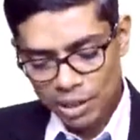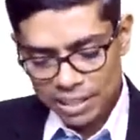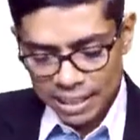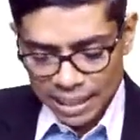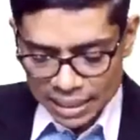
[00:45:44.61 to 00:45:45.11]
what
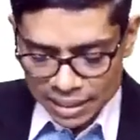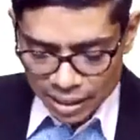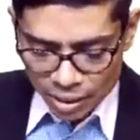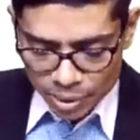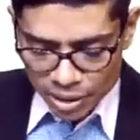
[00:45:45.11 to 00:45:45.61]
is the
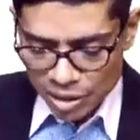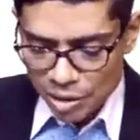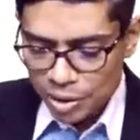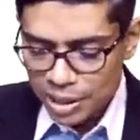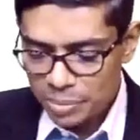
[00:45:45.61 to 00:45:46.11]
condition of this
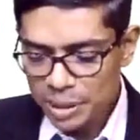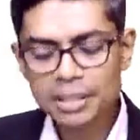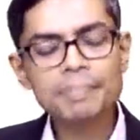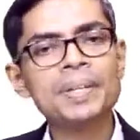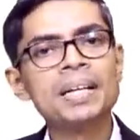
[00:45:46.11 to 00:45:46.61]

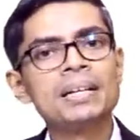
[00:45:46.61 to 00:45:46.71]
neurotransmitter?